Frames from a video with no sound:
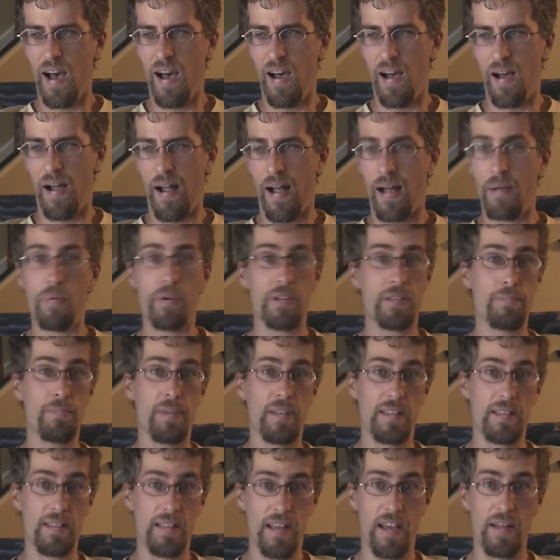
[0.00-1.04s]
uh, I was
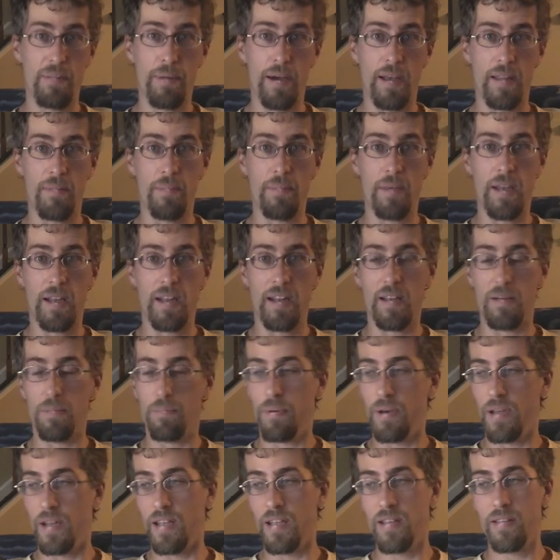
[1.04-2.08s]
misled by the media,
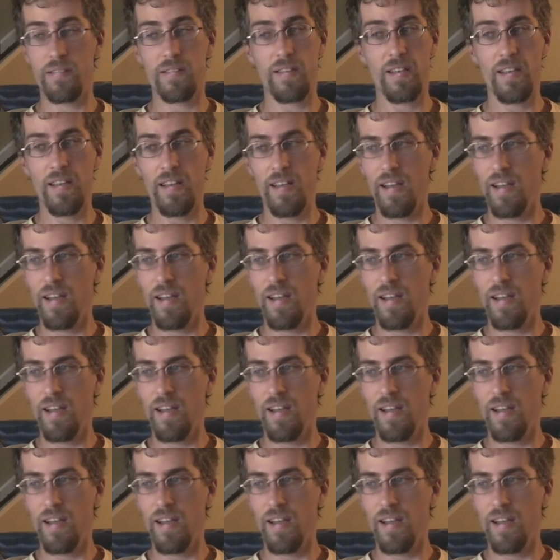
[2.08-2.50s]
but.